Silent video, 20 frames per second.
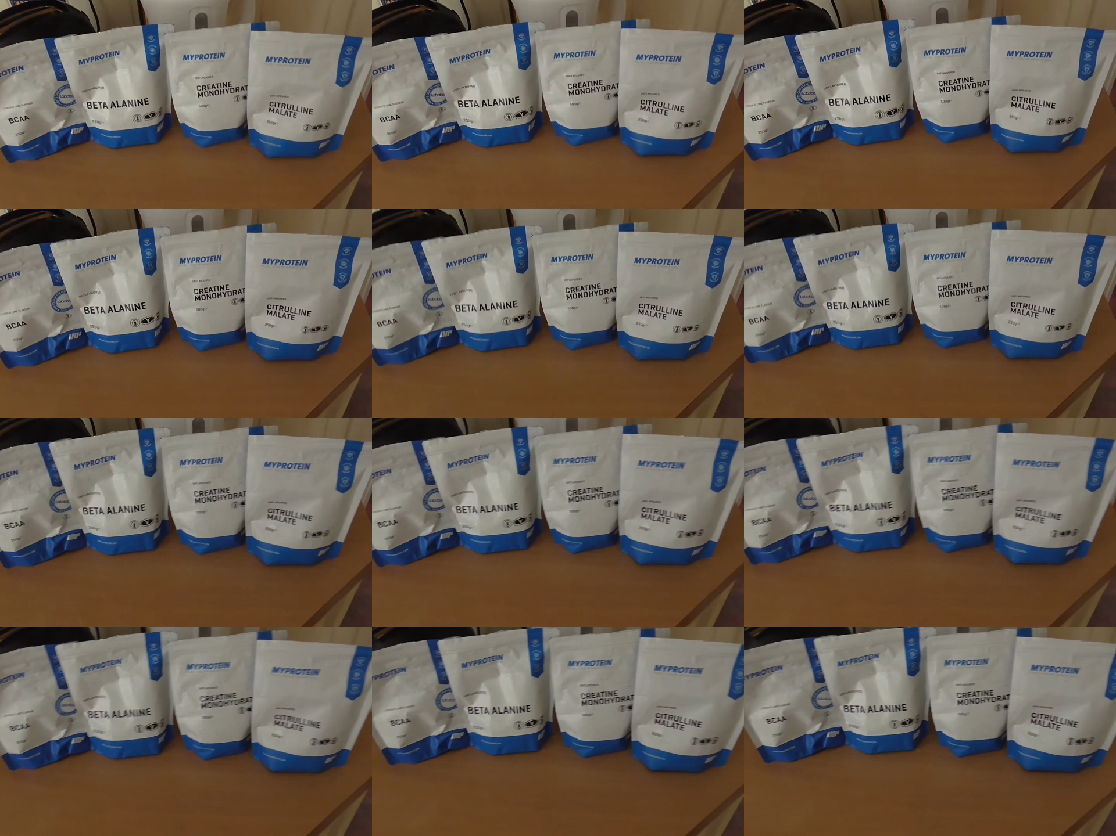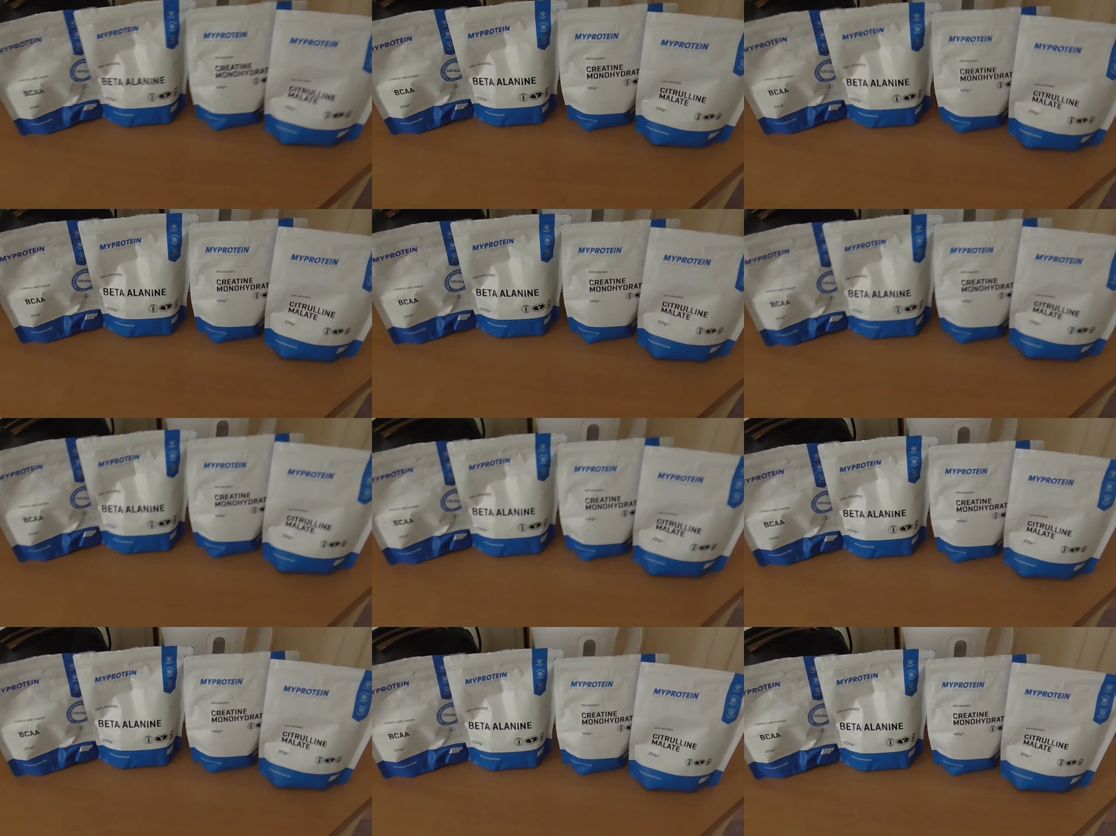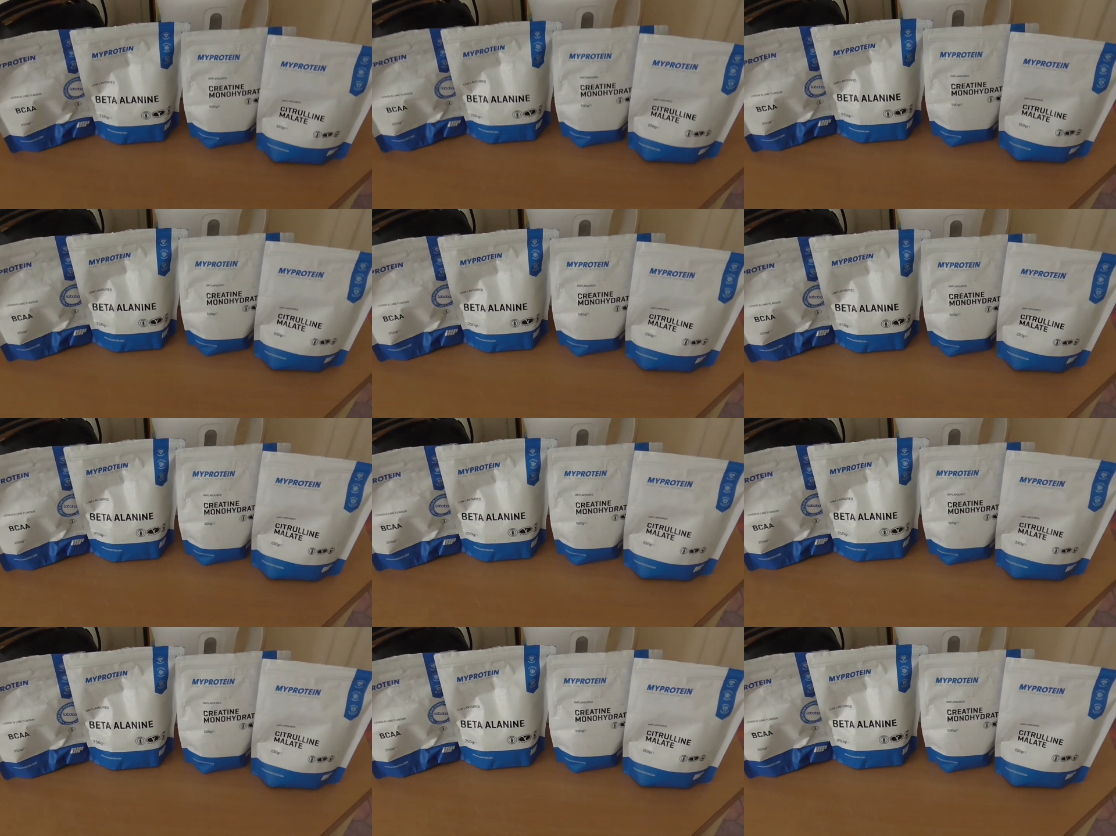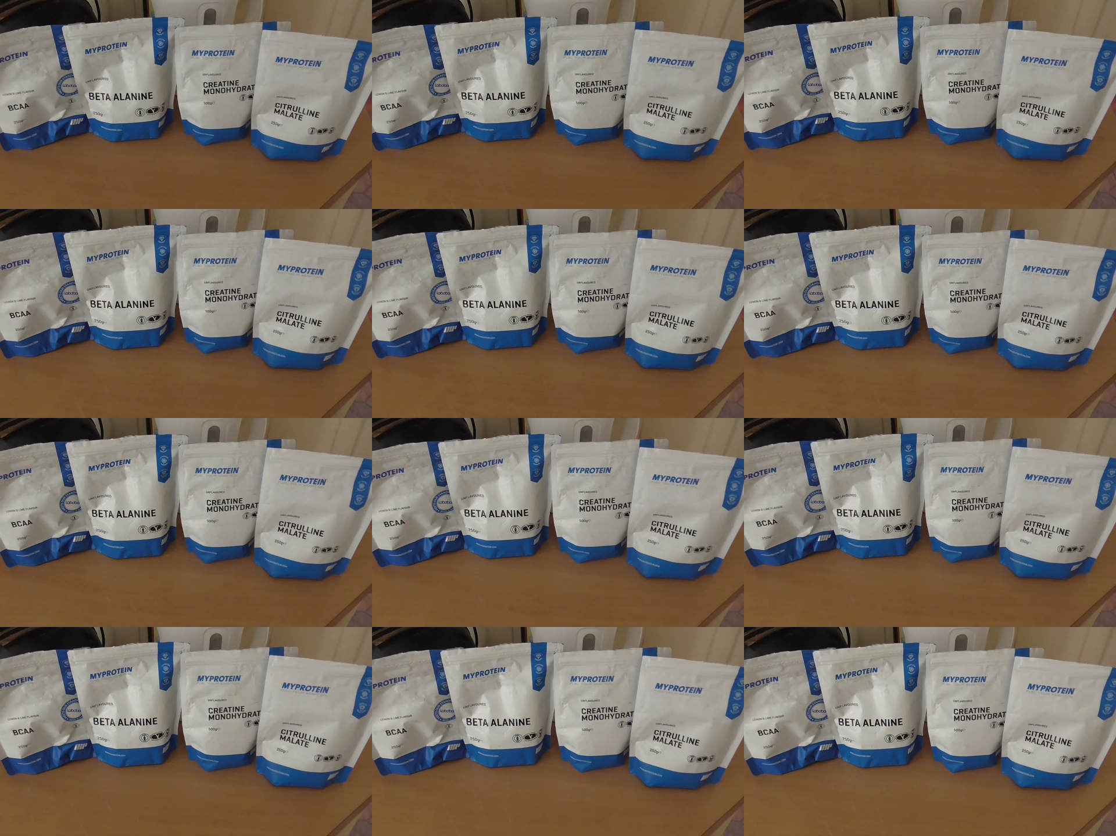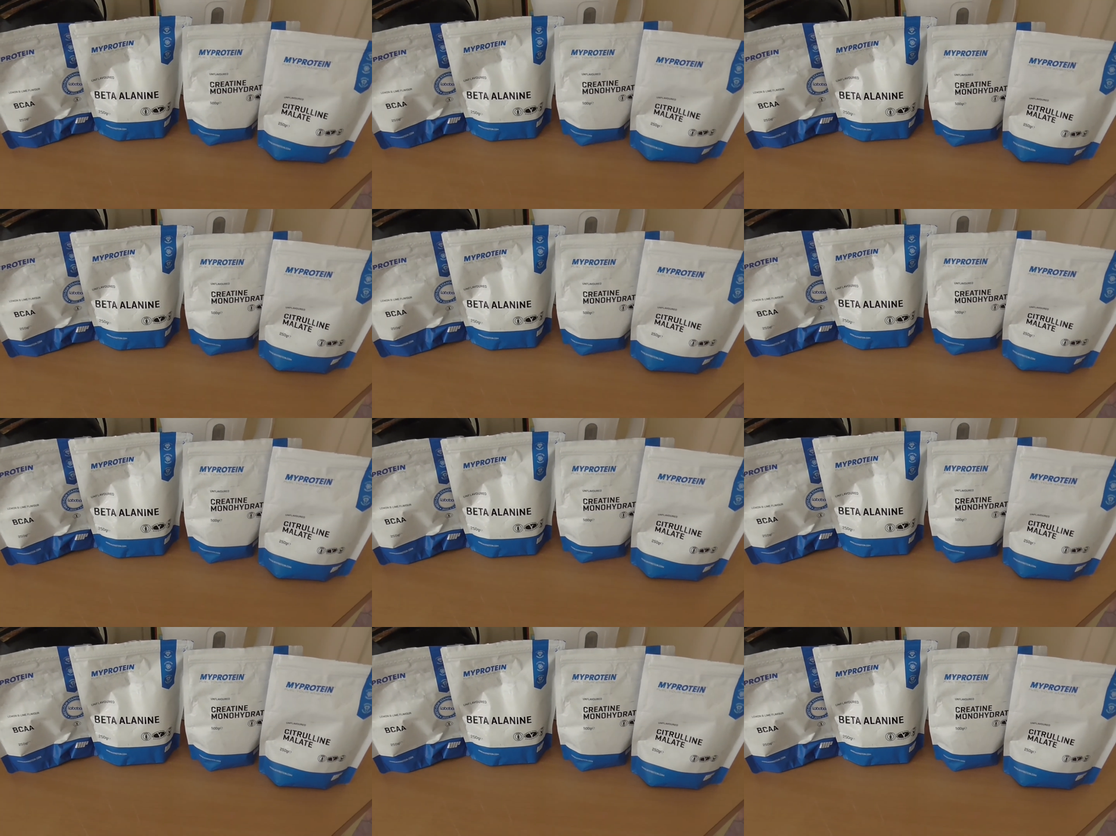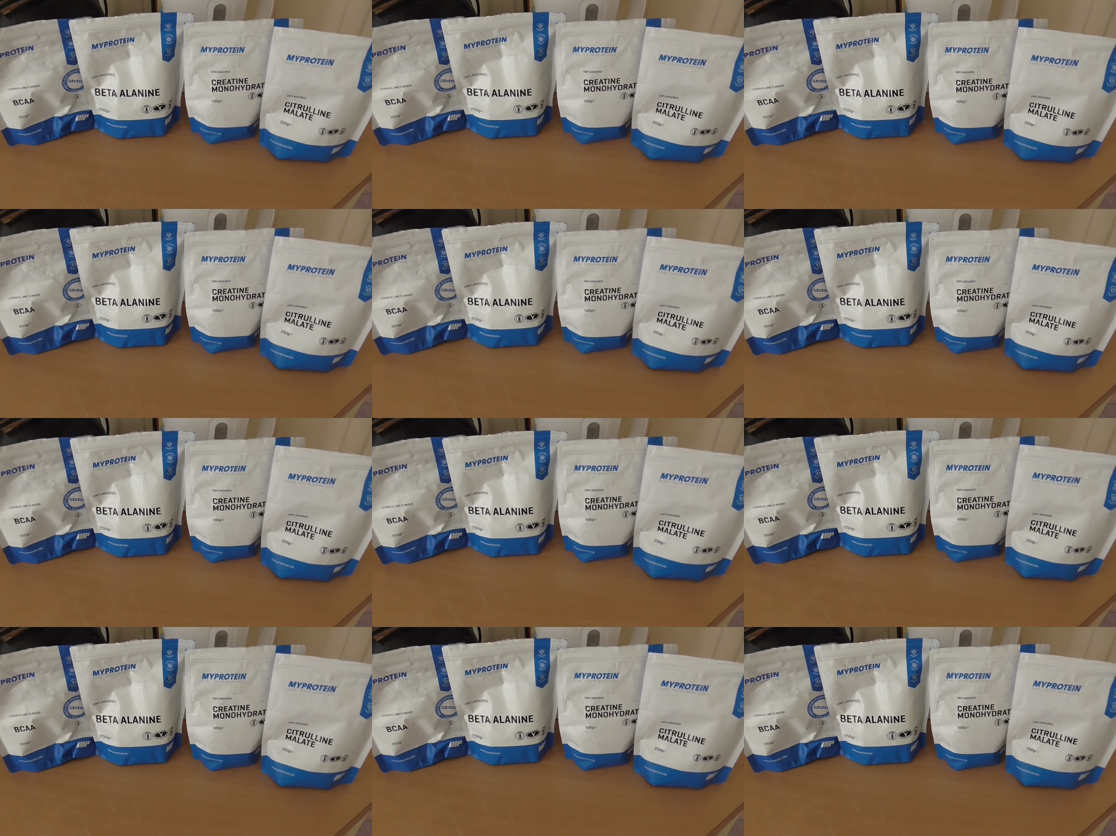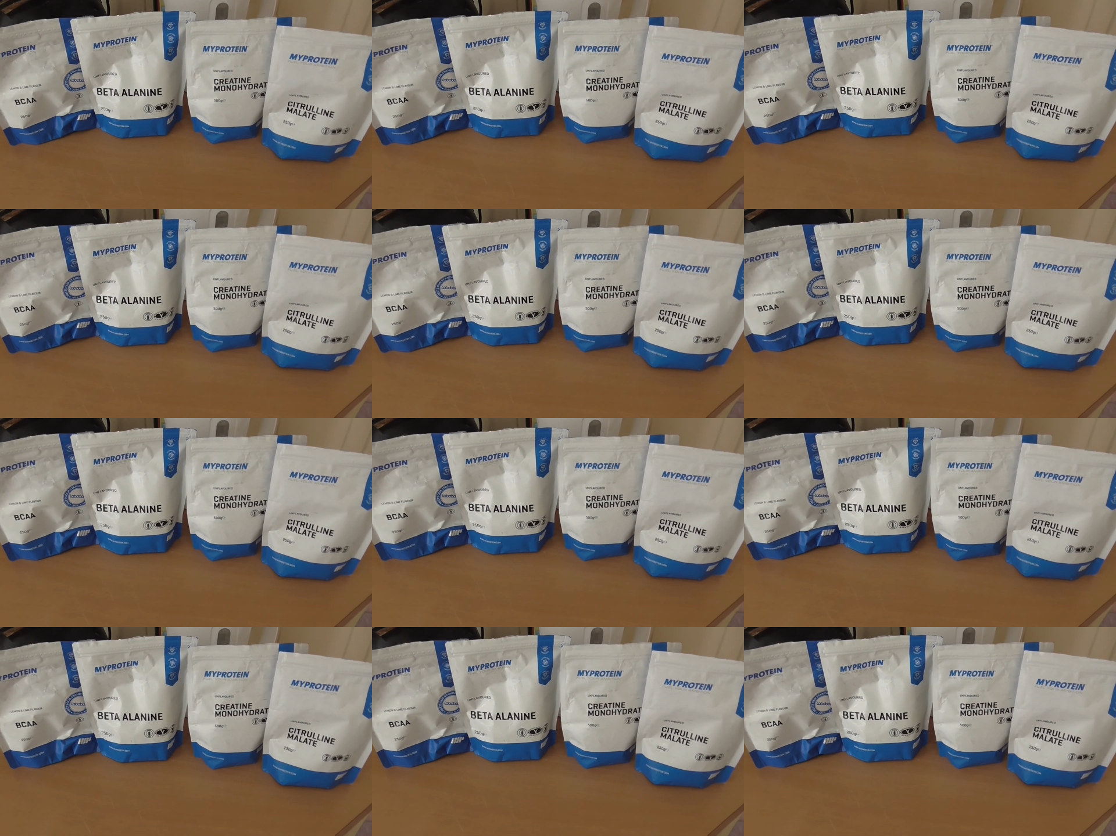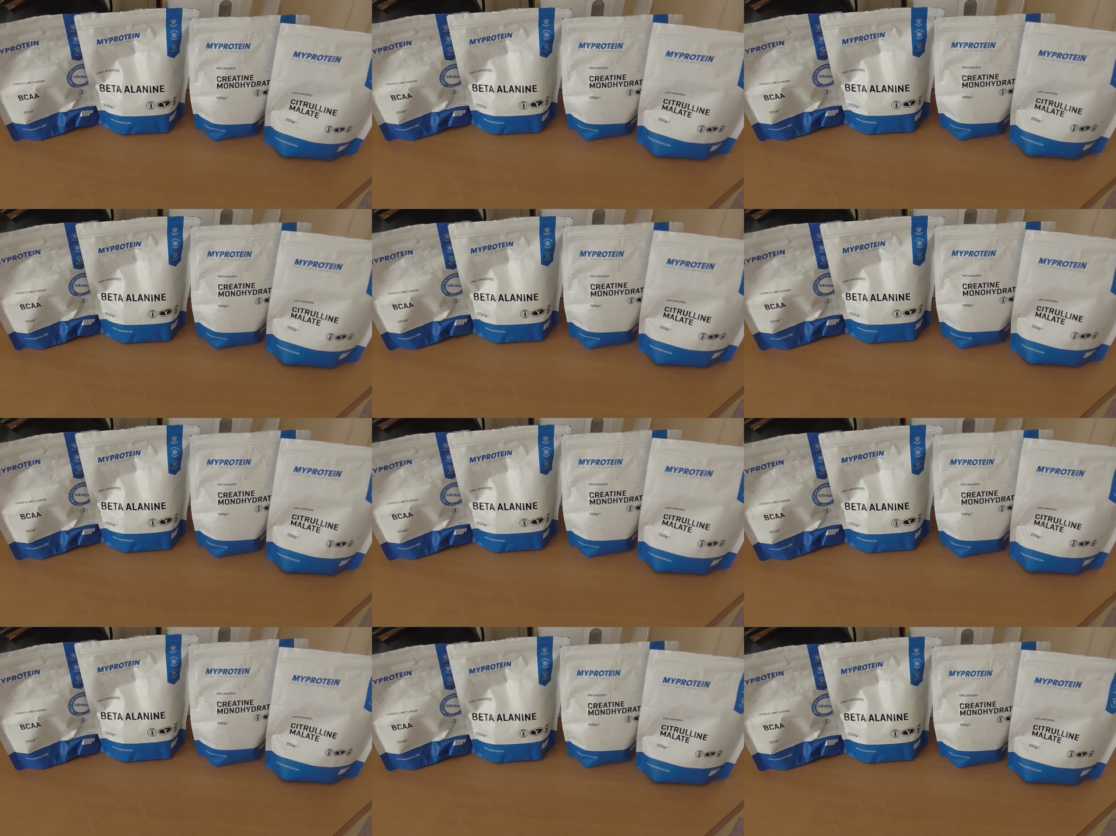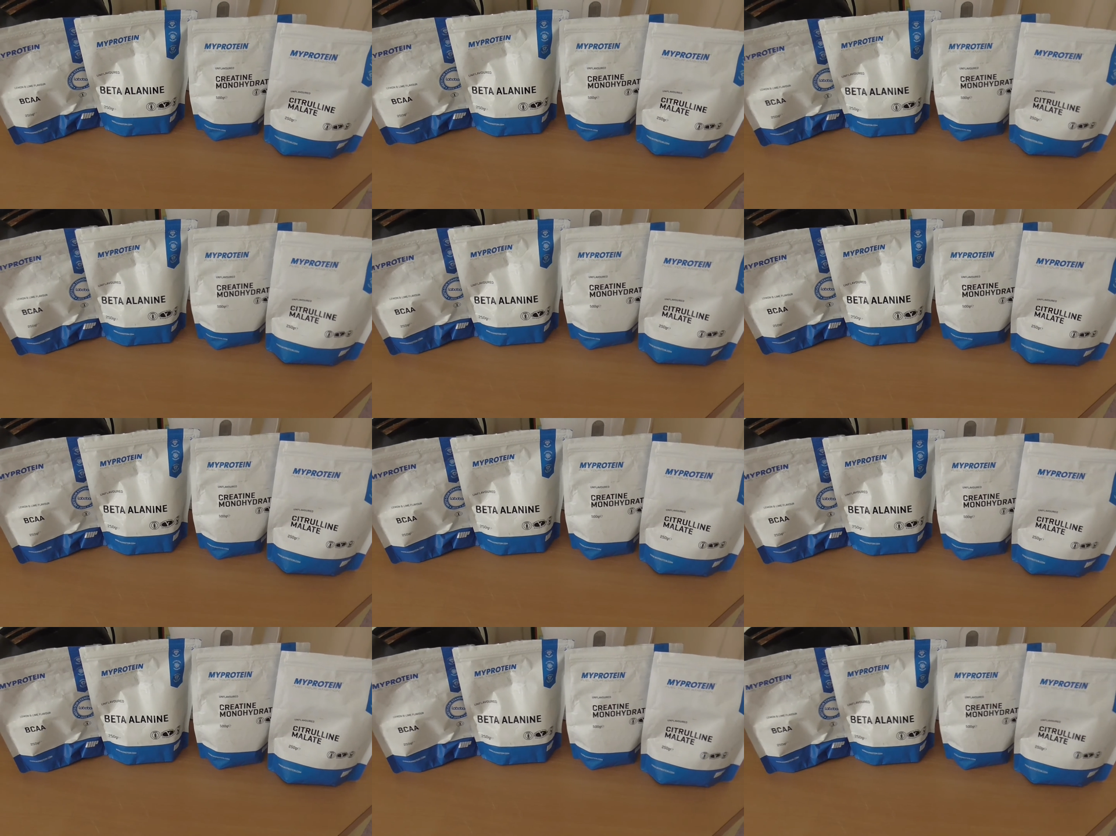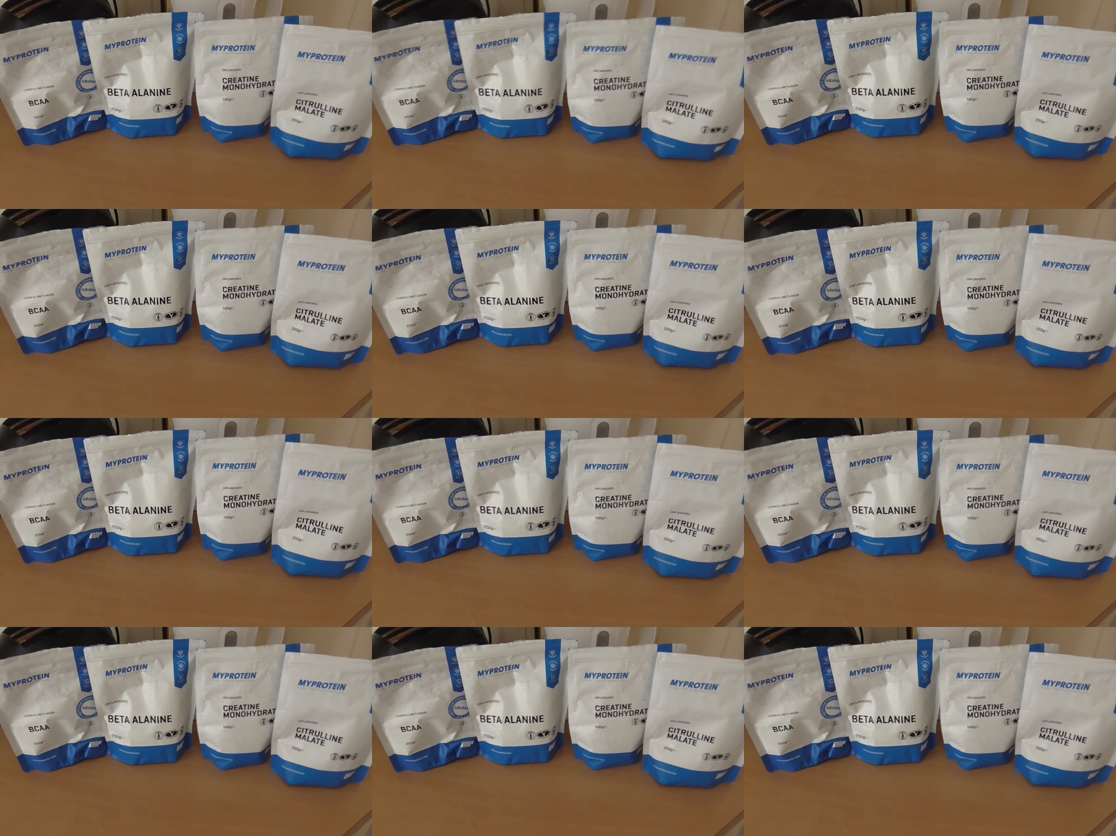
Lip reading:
(no speaker visible)